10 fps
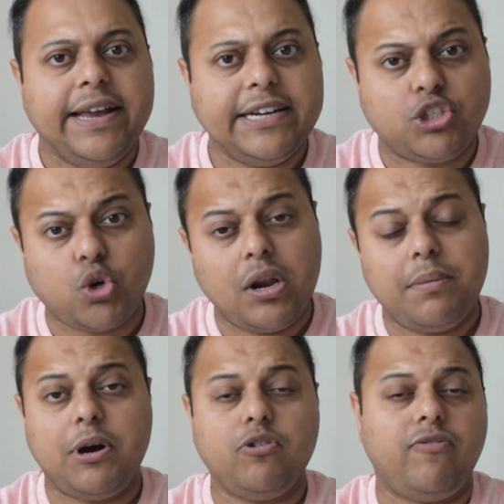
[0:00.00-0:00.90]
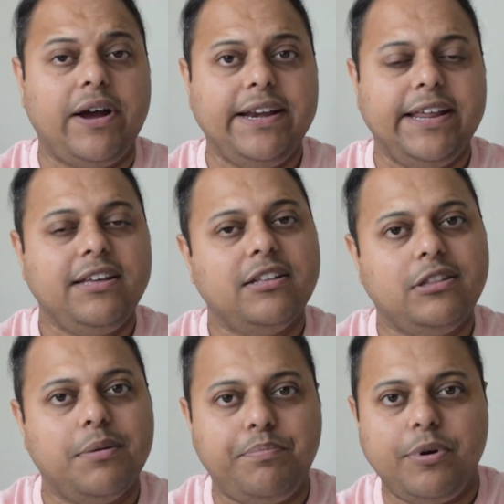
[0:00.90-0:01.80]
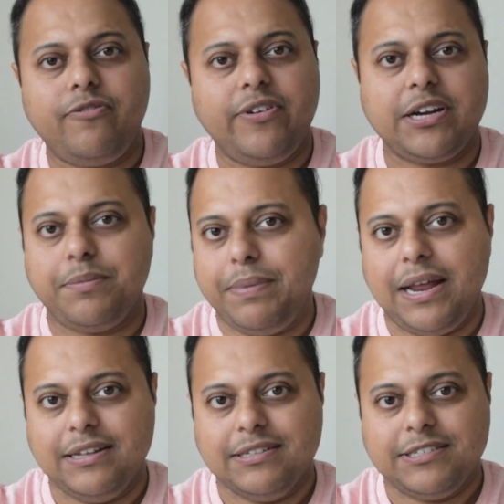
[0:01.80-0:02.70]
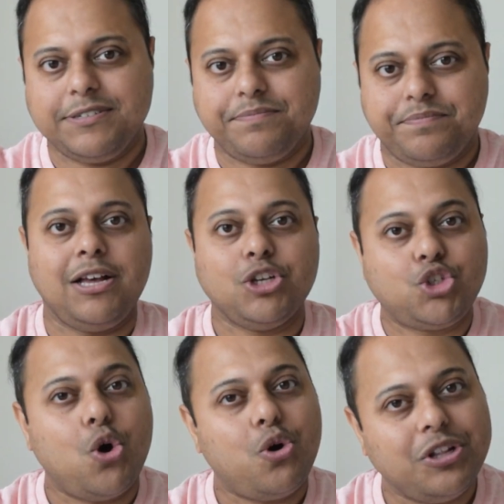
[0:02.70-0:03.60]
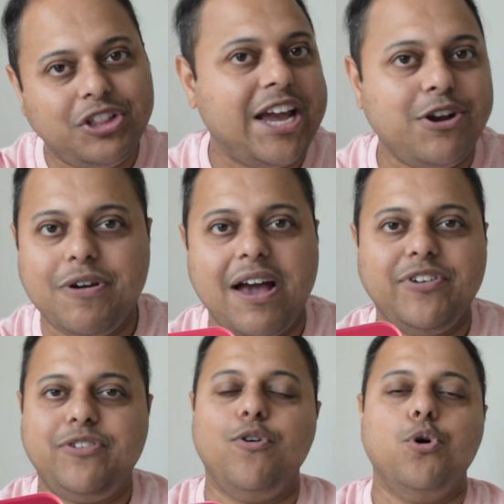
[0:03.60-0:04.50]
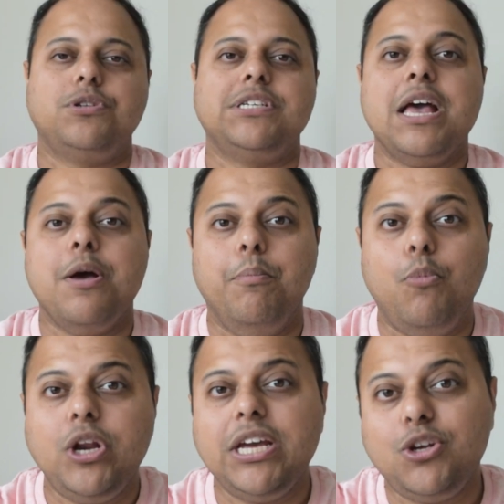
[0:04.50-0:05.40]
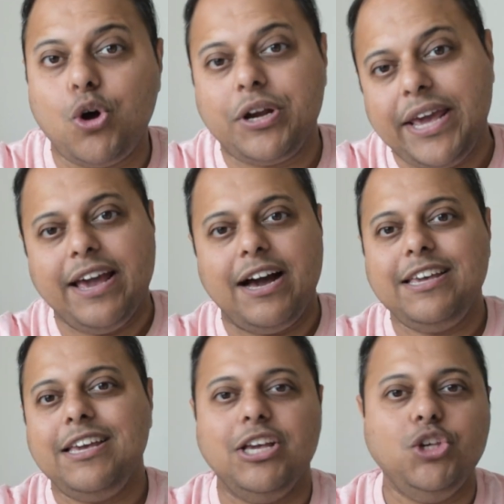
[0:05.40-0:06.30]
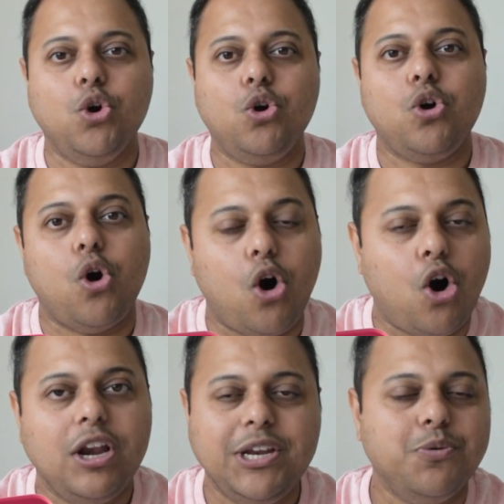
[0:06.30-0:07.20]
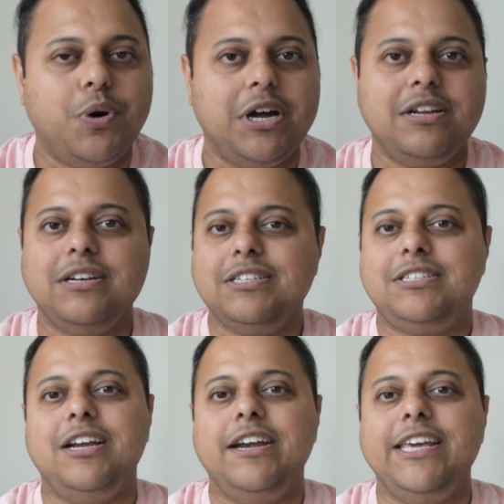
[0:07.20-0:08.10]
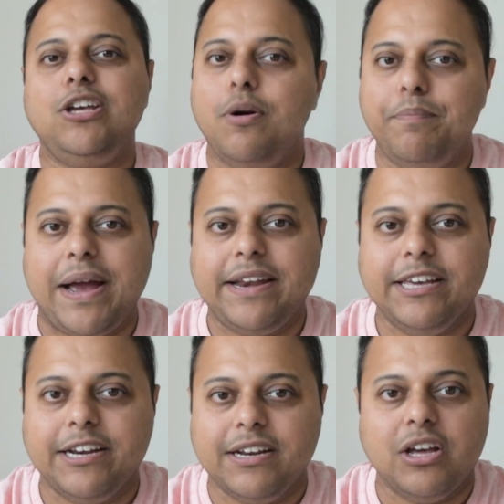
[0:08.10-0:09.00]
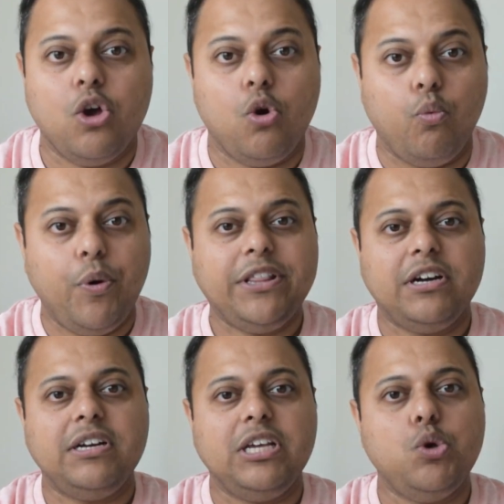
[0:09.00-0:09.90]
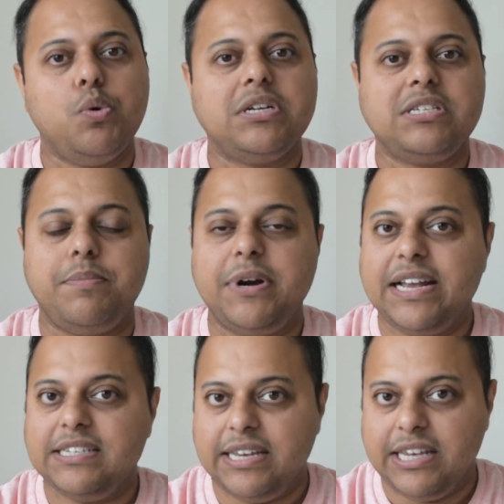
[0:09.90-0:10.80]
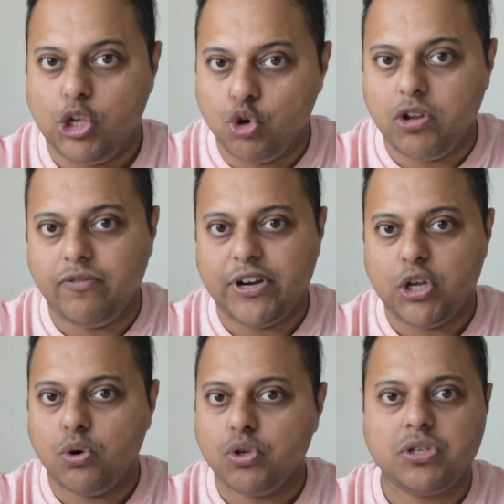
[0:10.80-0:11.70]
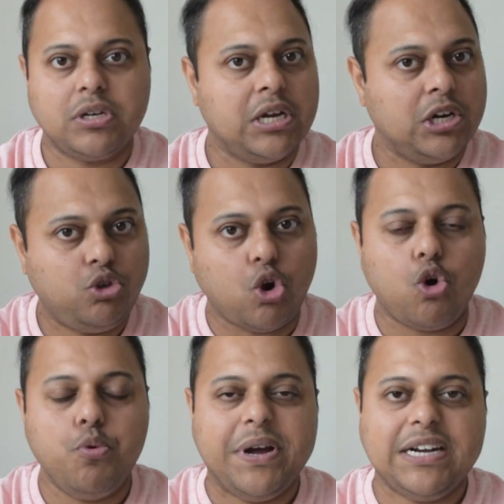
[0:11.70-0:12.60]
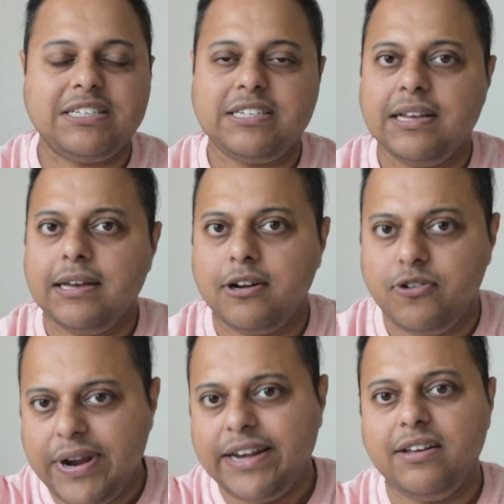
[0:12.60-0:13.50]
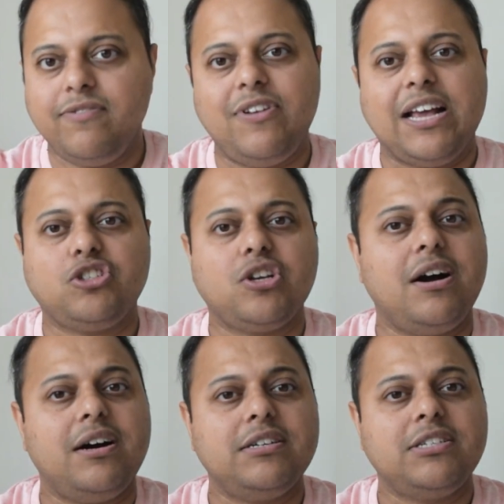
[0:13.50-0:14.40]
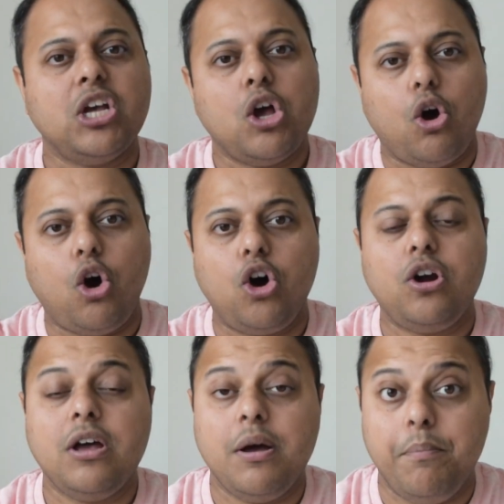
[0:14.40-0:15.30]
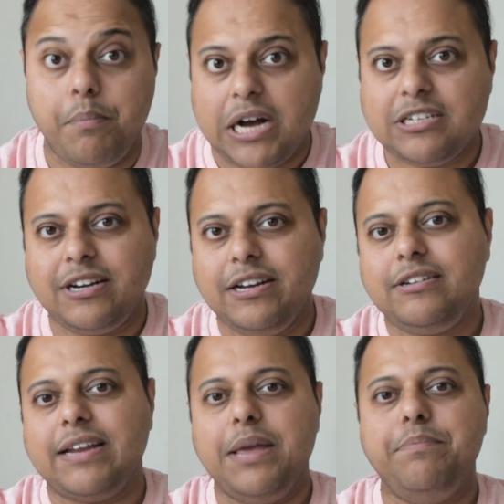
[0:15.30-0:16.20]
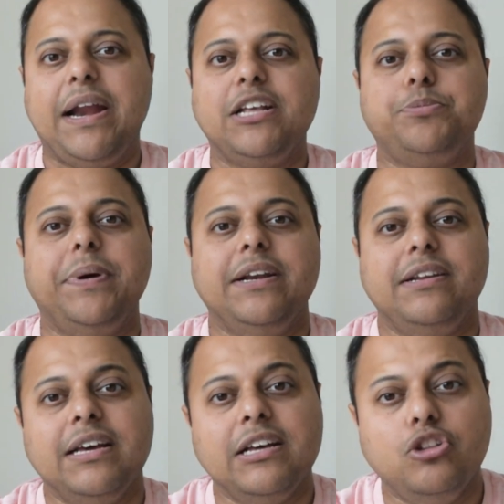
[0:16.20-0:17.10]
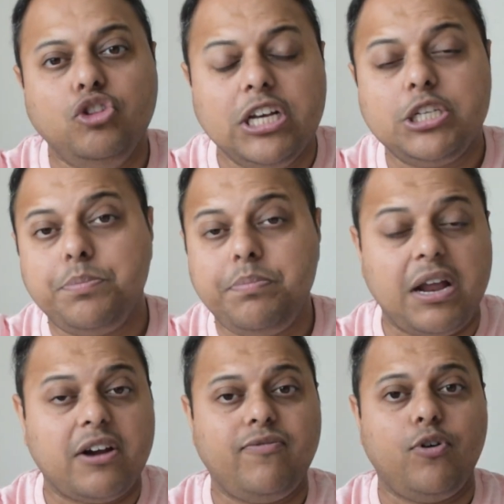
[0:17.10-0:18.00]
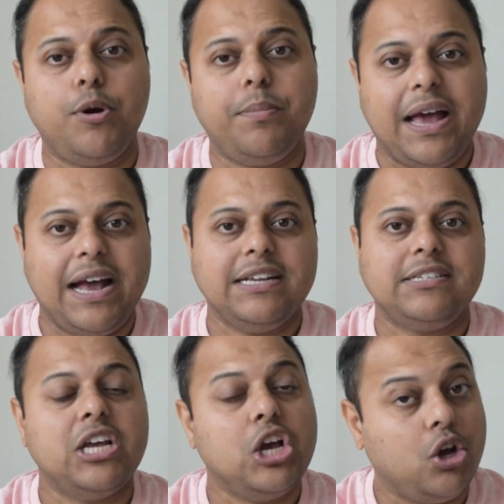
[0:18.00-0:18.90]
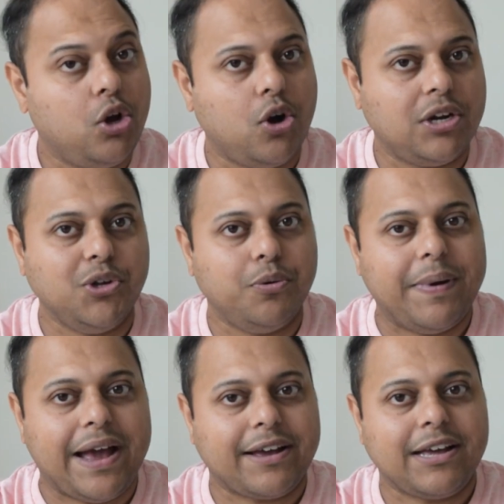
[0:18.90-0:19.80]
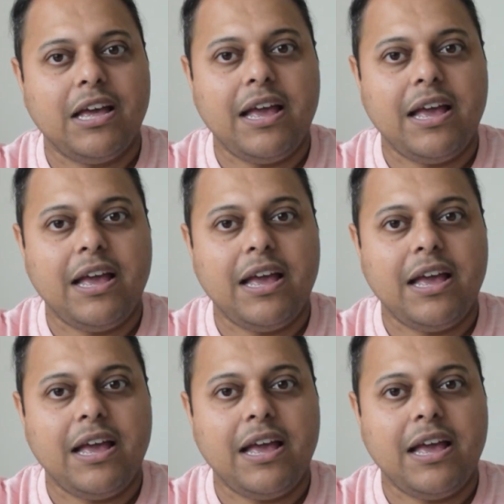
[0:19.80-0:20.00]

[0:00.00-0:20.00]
It's all about finding the perfect balance. So there you have it folks, Monic.ai, your all-in-one study companion. Whether you are summarizing YouTube videos, documents, creating flashcards or mastering time management, this platform has got your back.